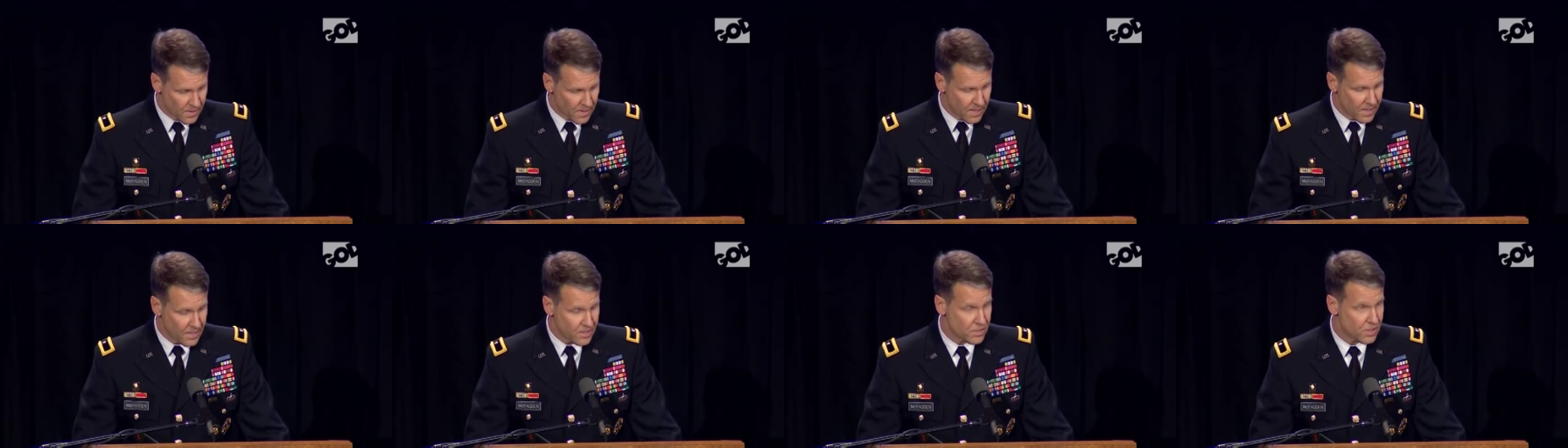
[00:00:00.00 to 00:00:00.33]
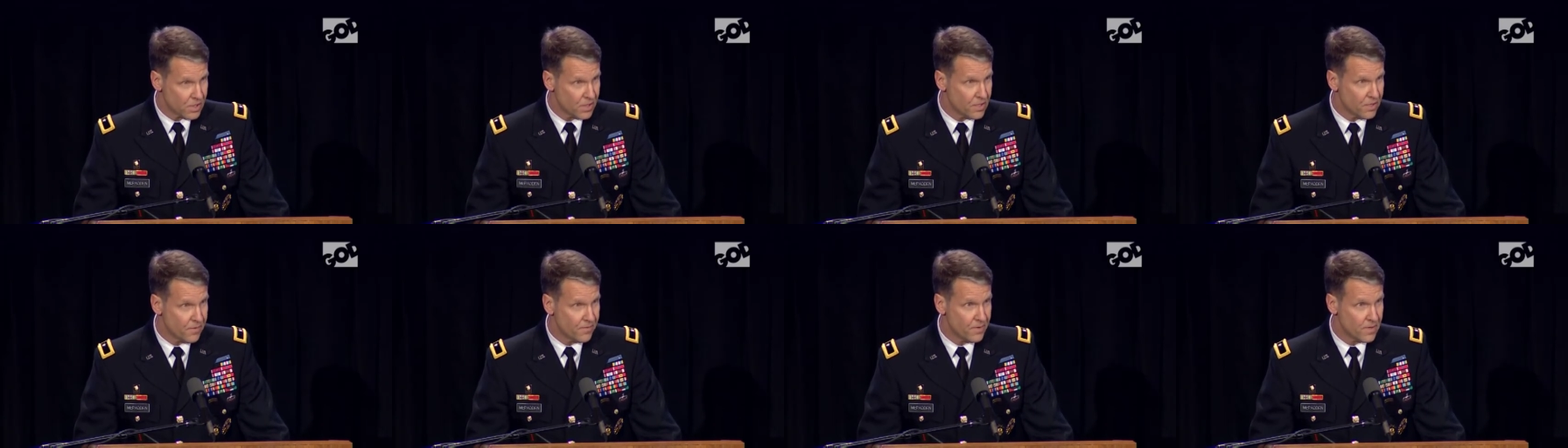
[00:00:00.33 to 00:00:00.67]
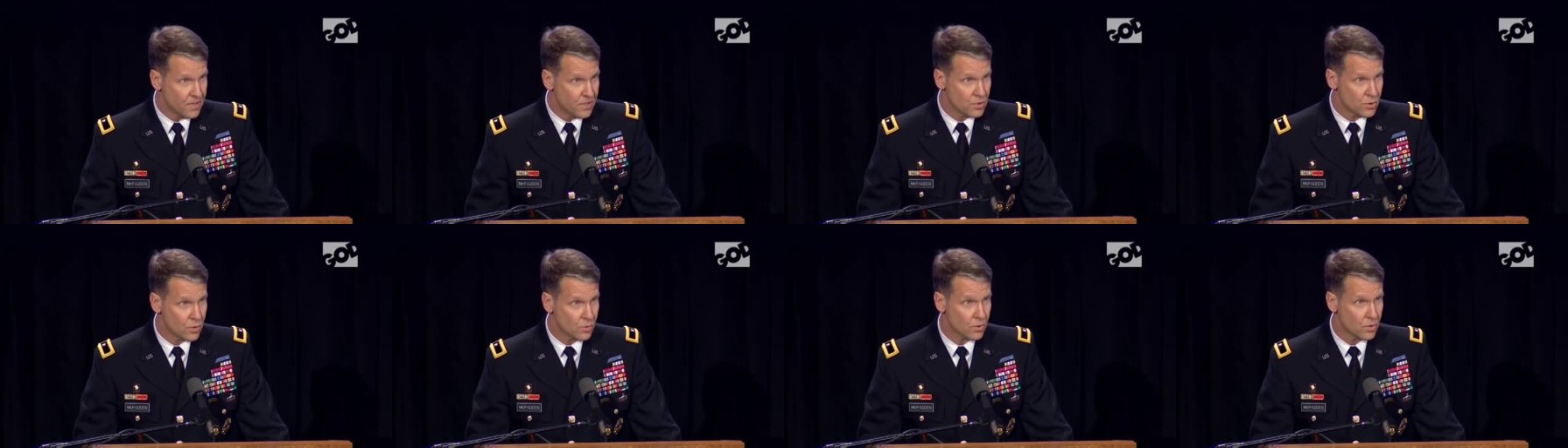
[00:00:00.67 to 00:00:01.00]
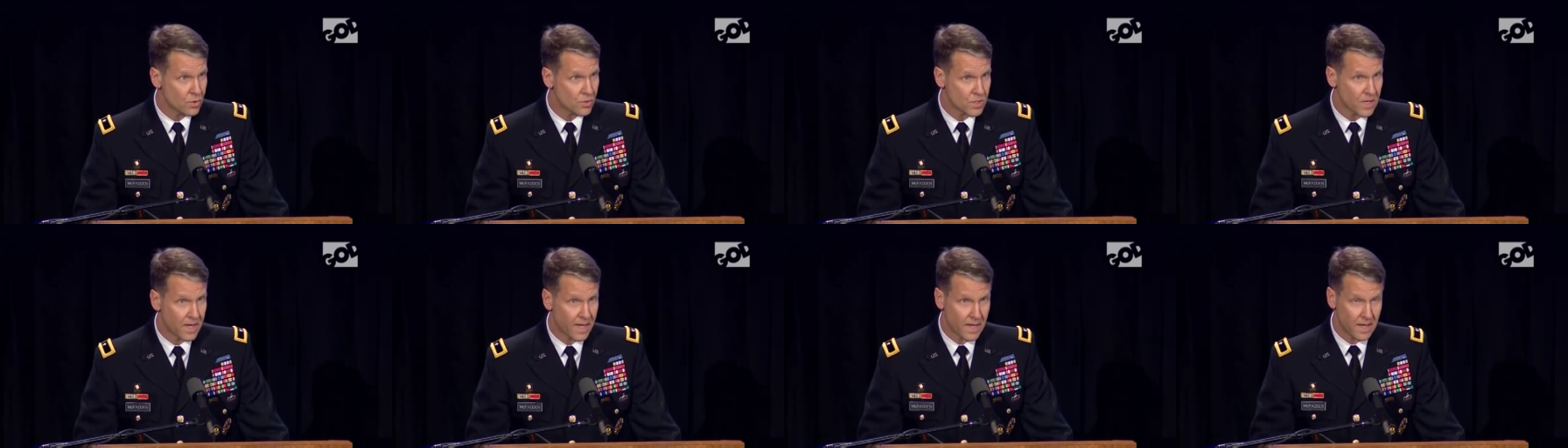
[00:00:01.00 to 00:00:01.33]
as
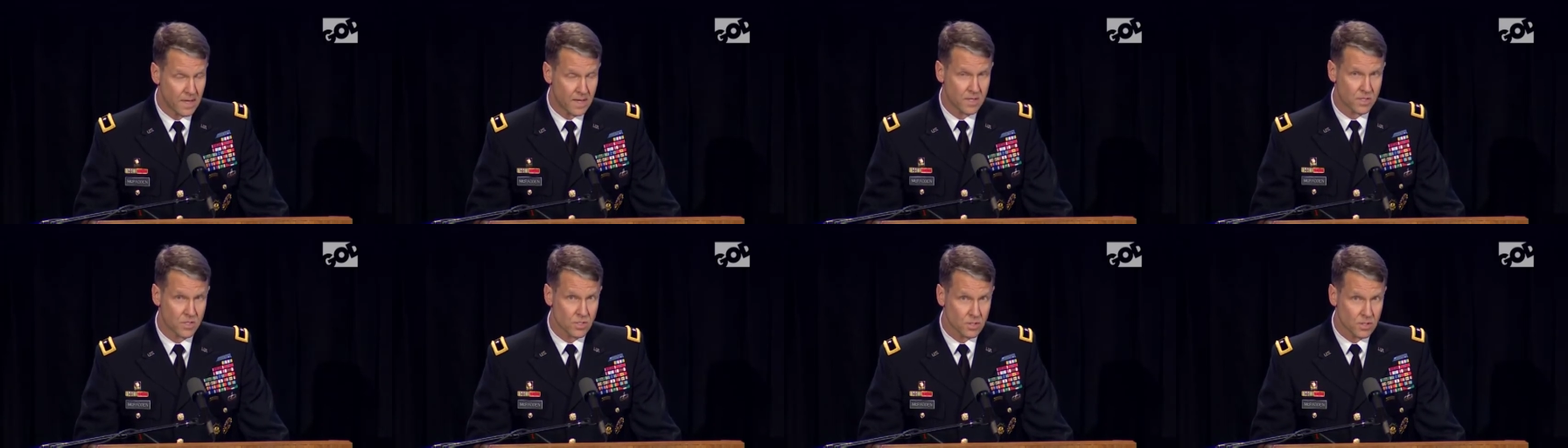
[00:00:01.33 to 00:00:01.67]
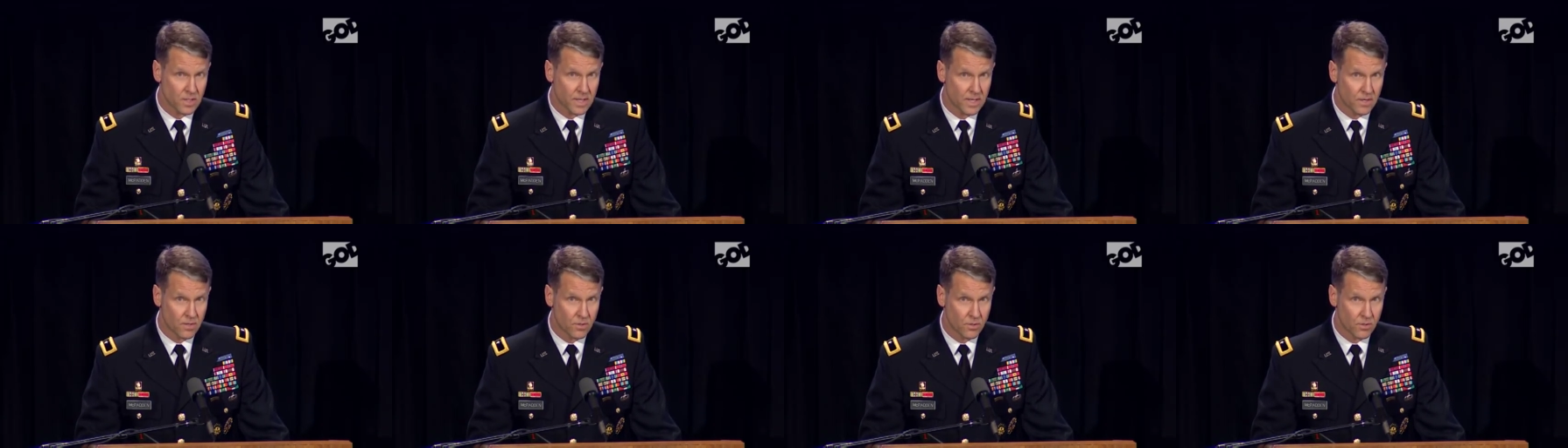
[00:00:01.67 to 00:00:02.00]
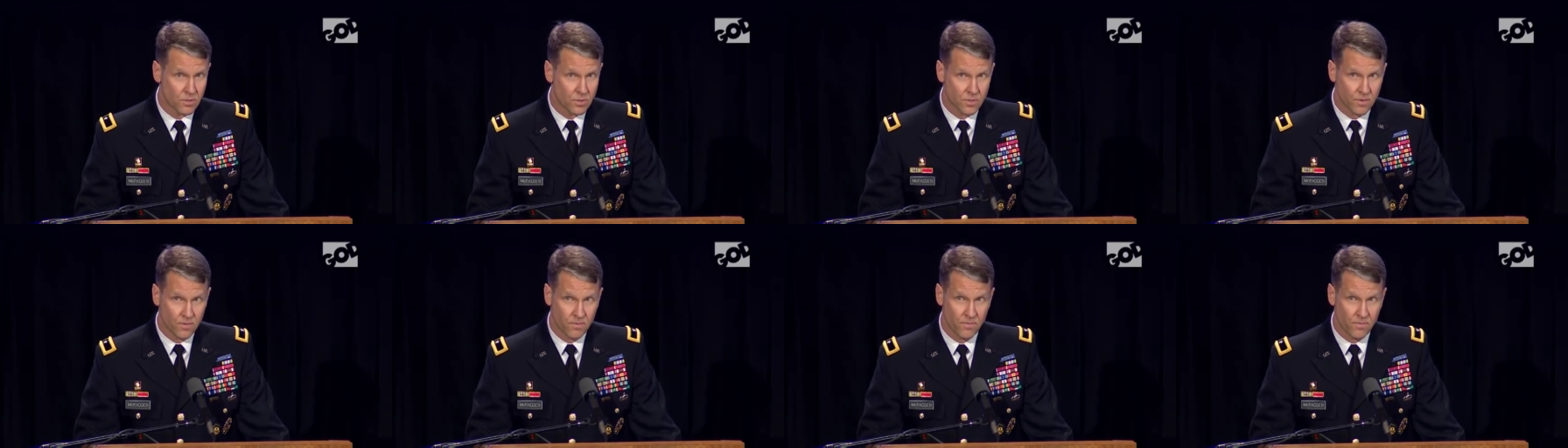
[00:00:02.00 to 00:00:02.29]
individuals and as leaders of